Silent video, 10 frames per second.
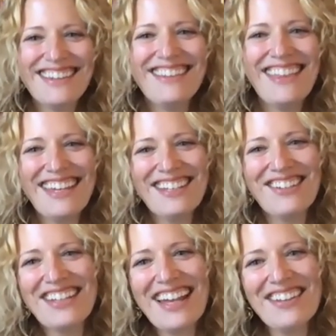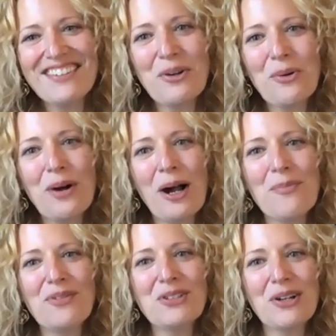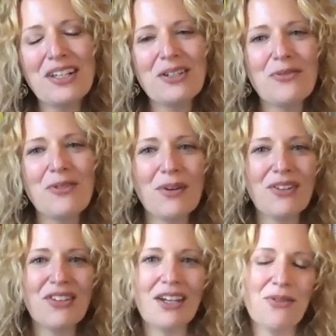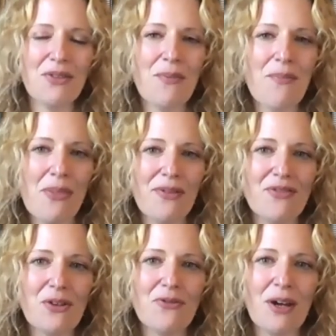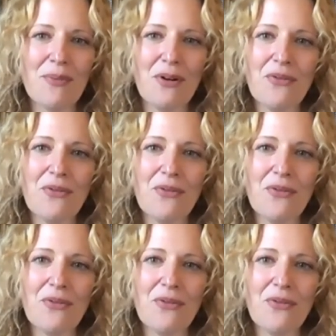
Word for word: Thank you. Yeah. So um, starting November 2nd for the month of November,